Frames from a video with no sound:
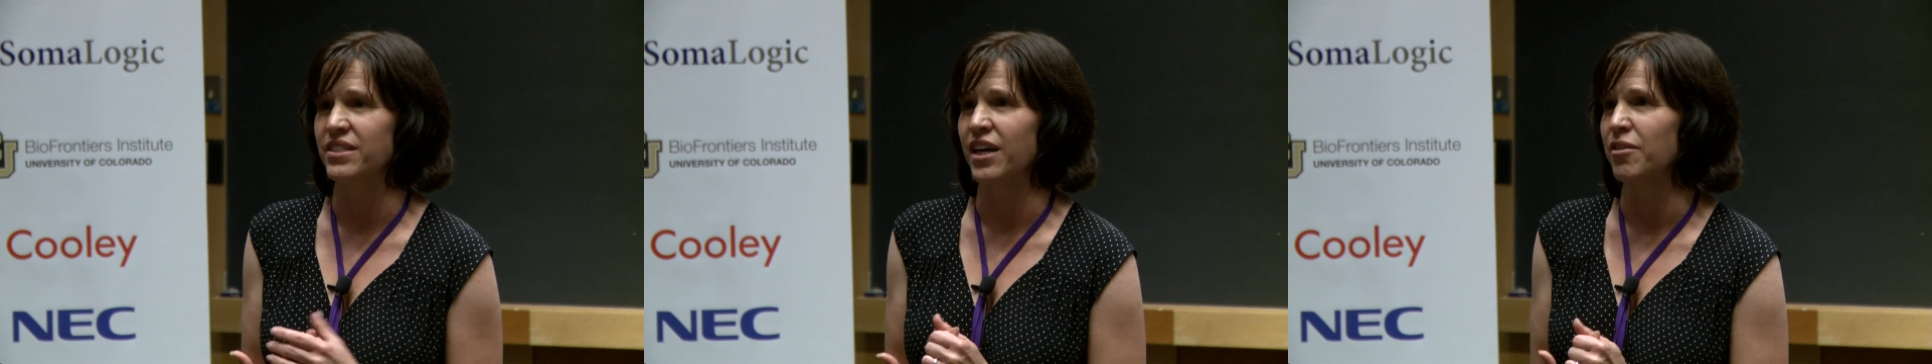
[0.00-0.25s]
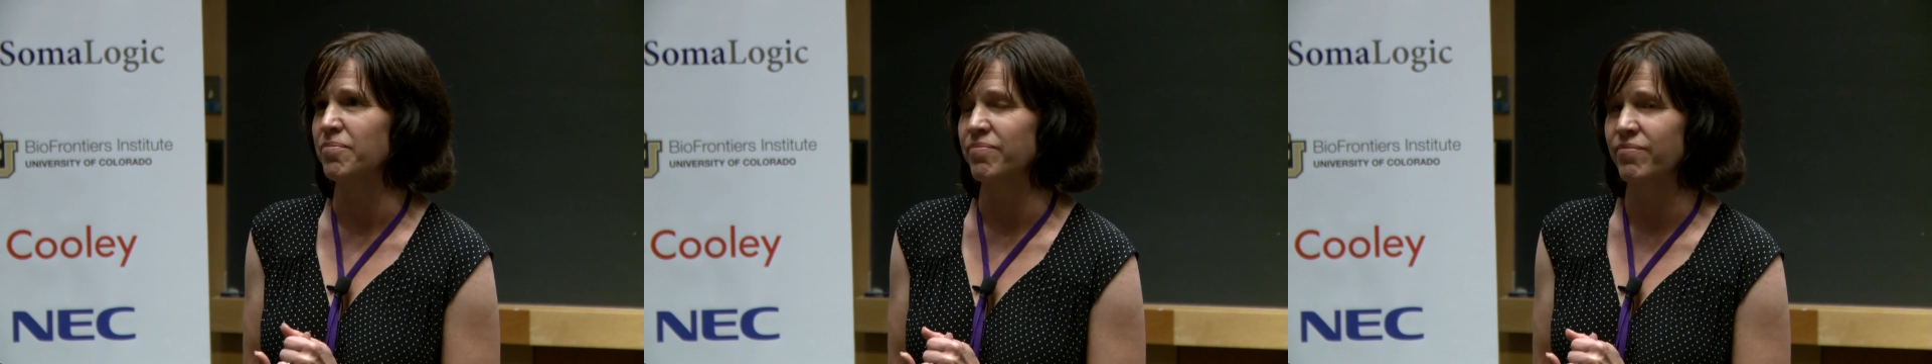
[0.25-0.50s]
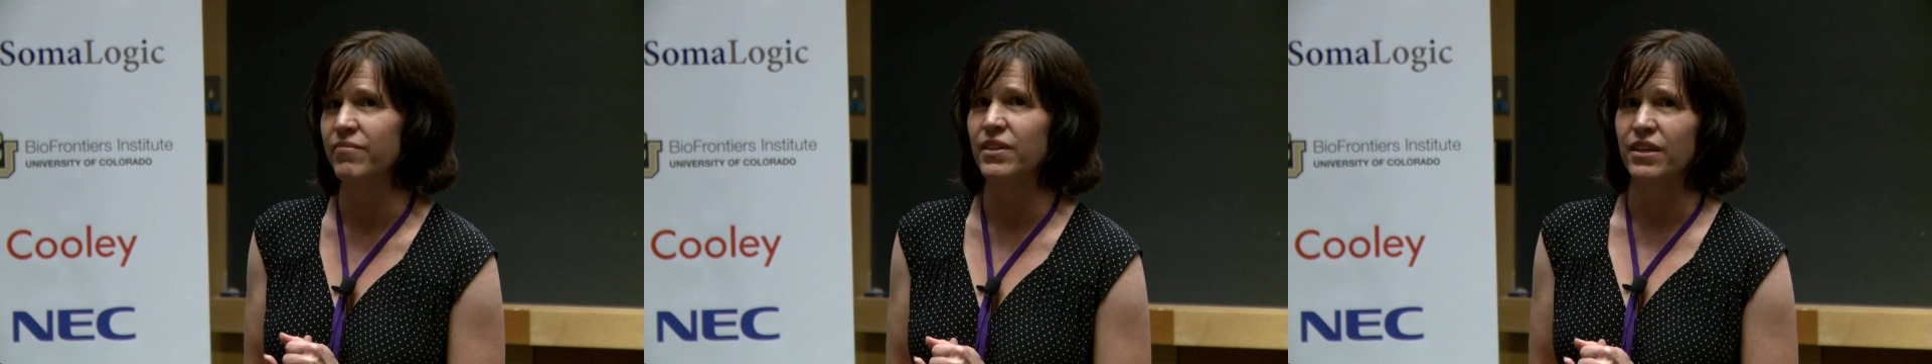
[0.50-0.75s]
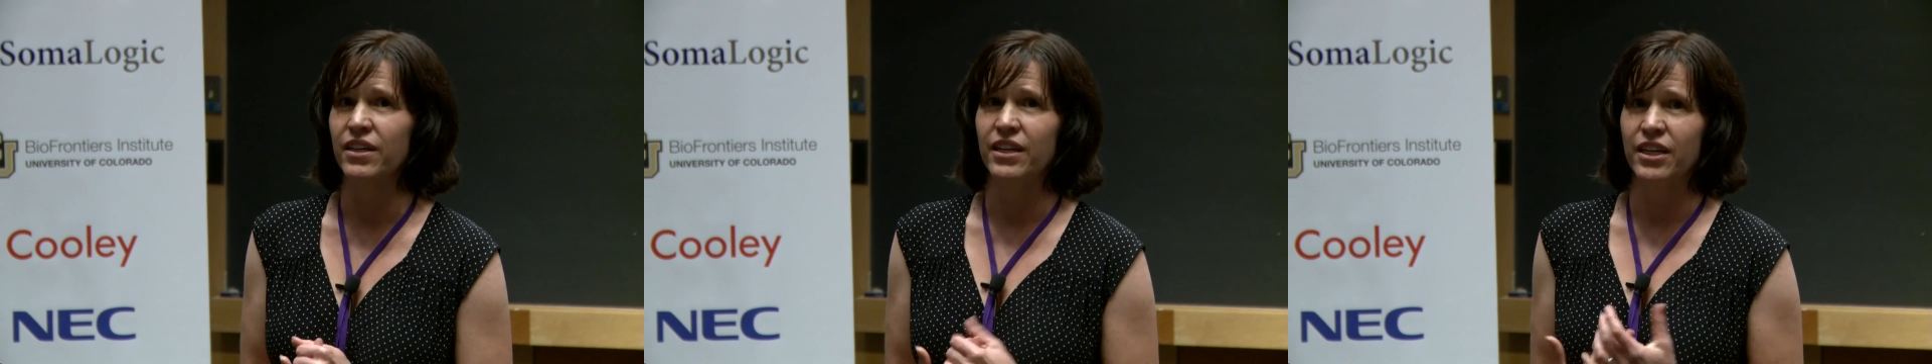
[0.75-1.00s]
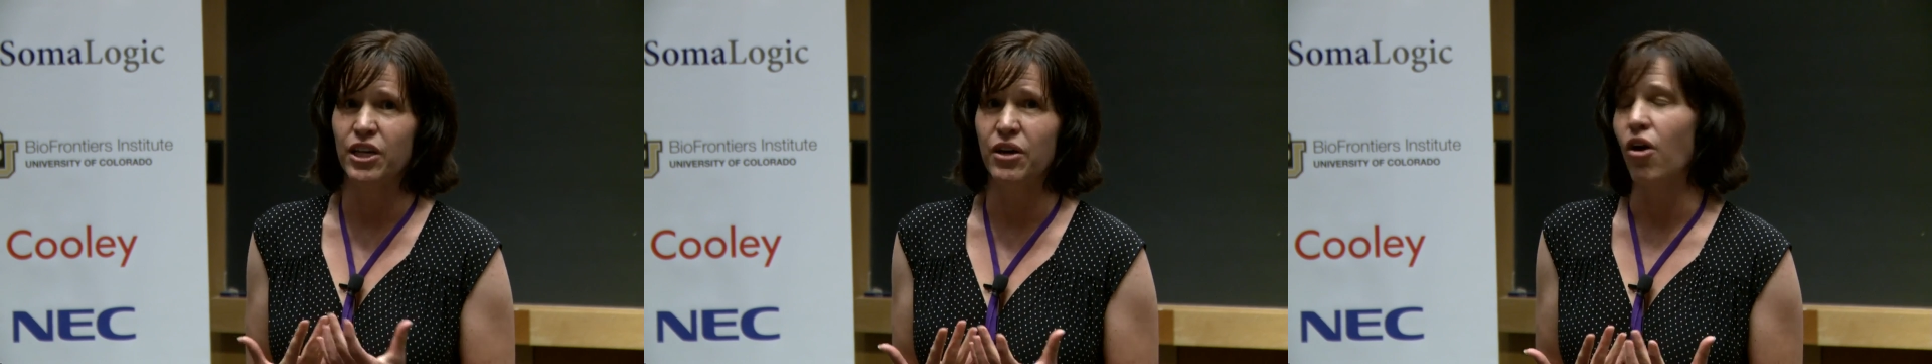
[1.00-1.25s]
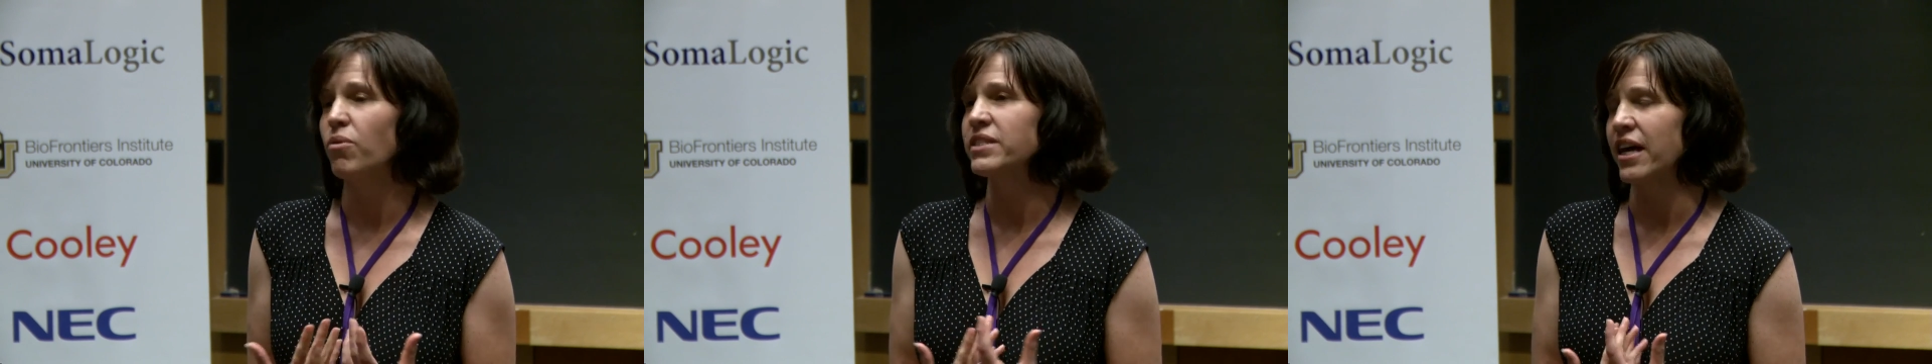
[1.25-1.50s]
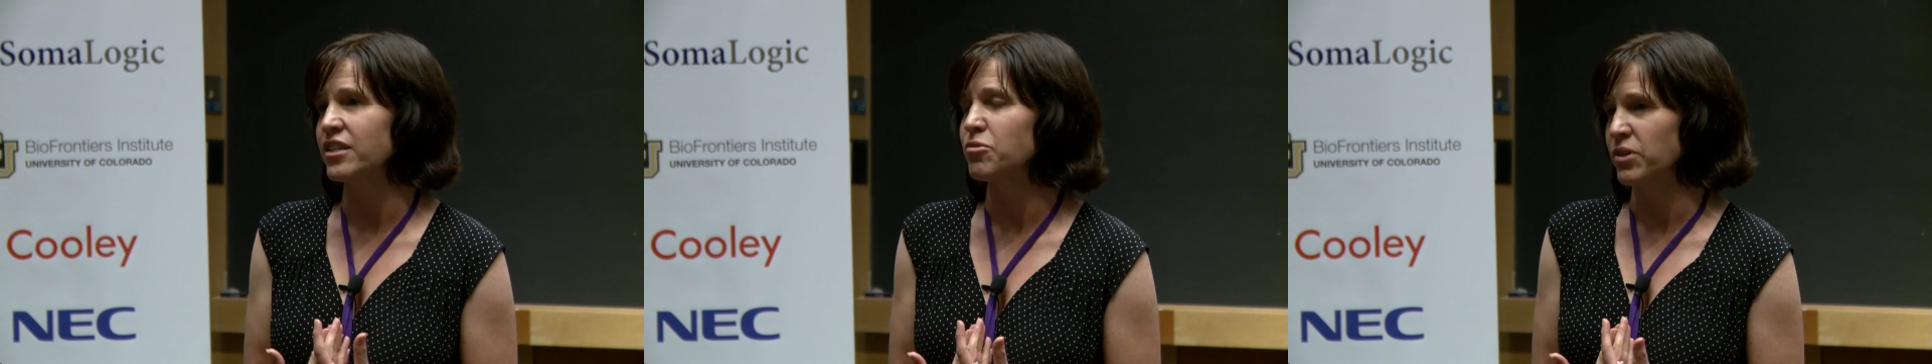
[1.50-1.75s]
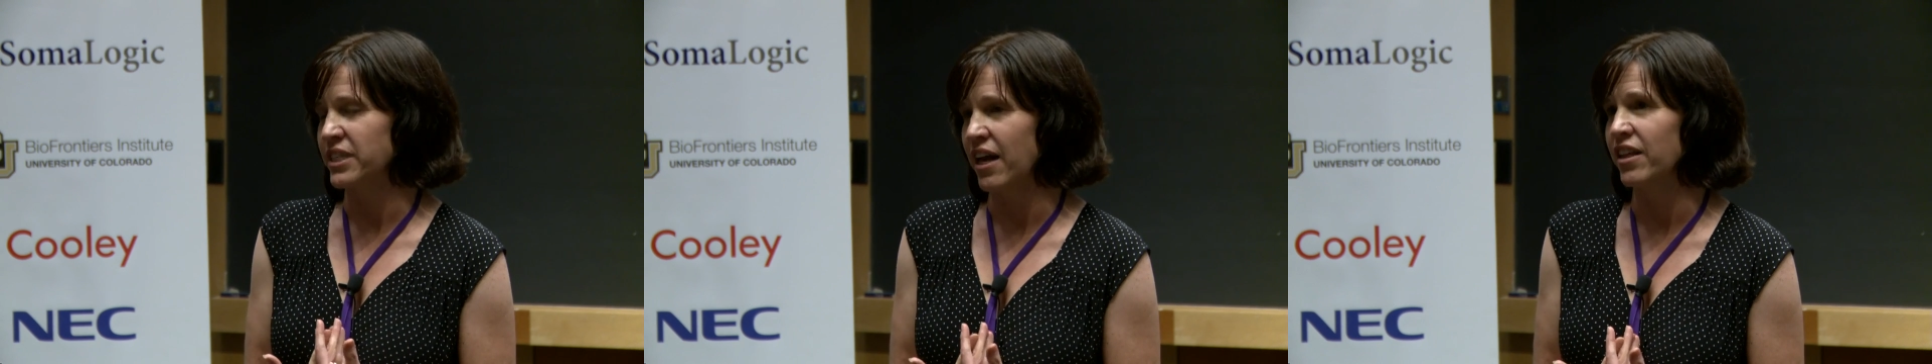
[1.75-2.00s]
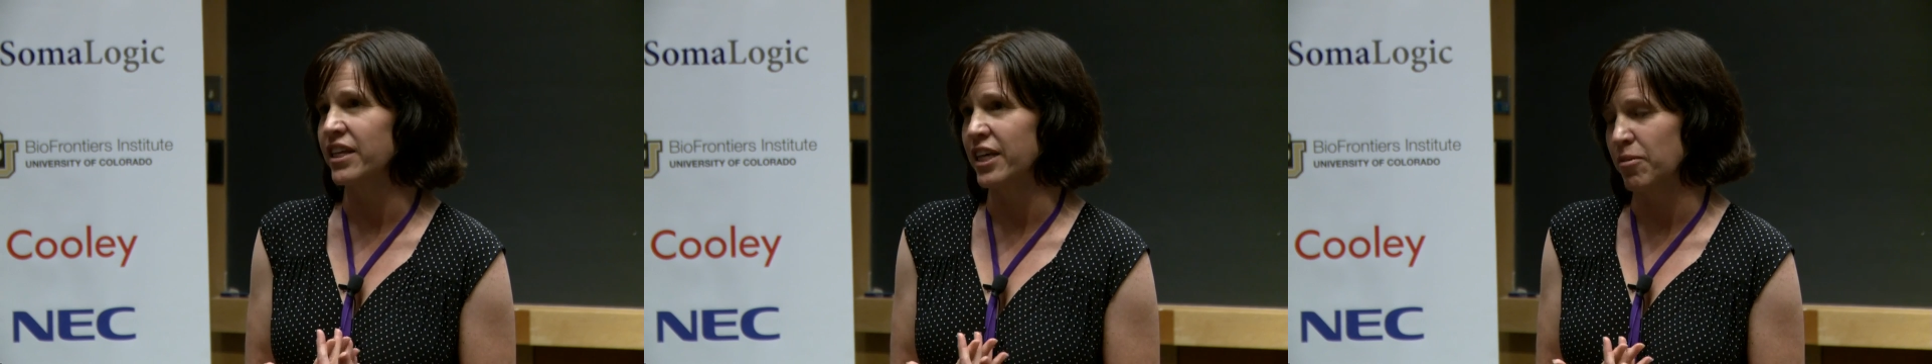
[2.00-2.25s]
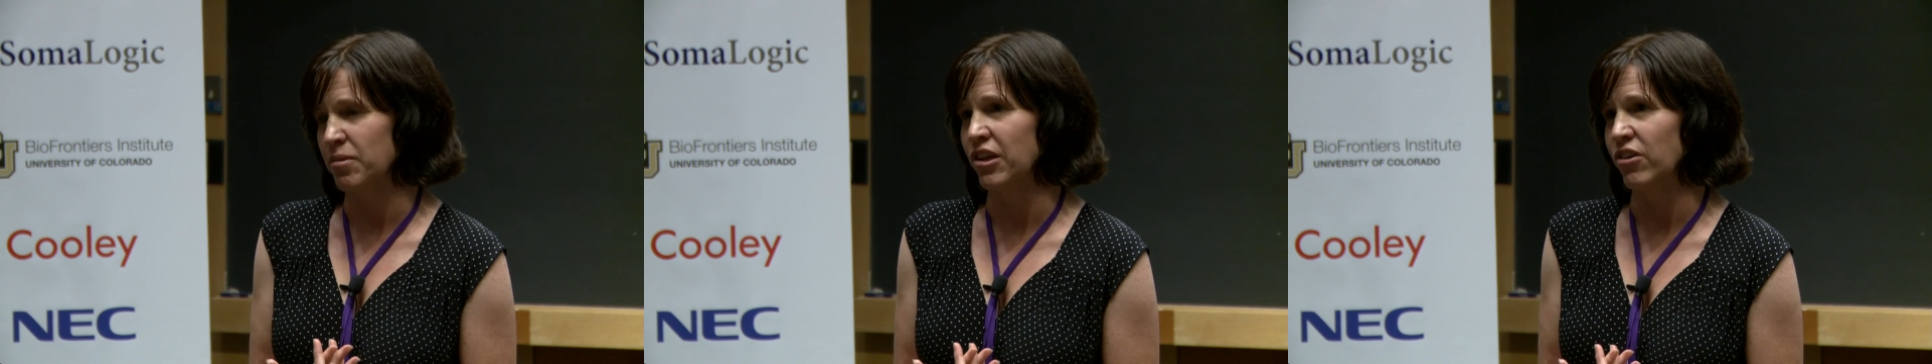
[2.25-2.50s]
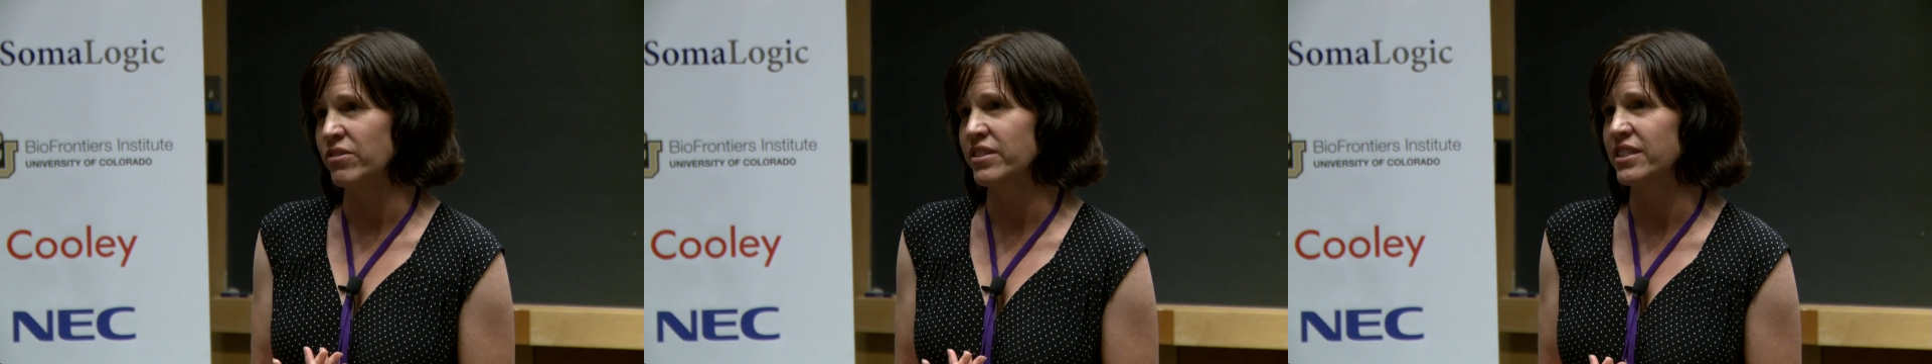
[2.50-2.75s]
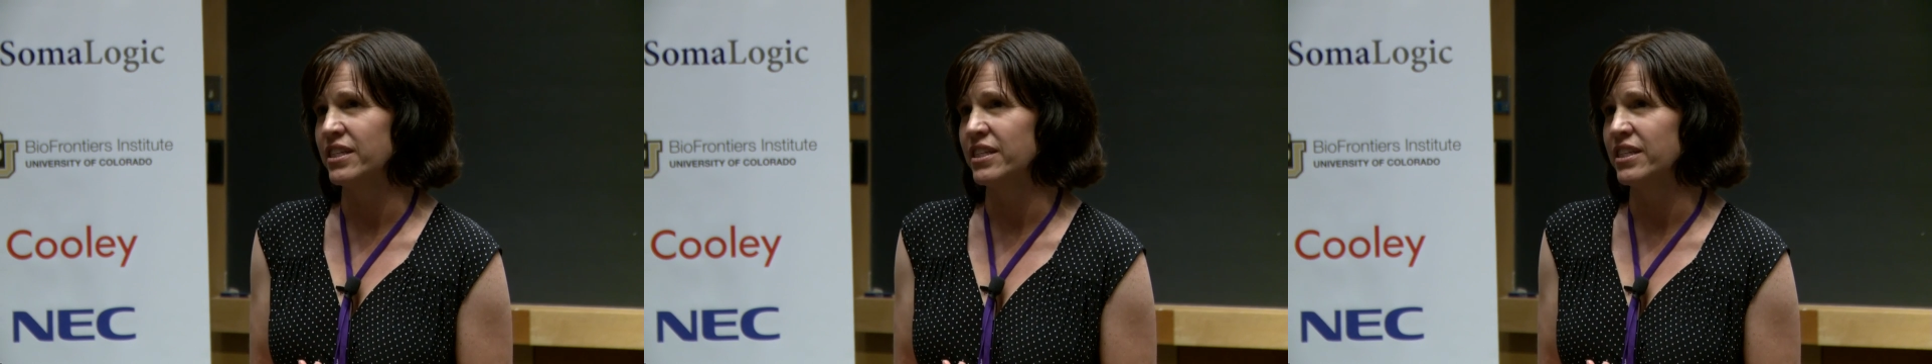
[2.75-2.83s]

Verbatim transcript: Um, he always had his mortality up close.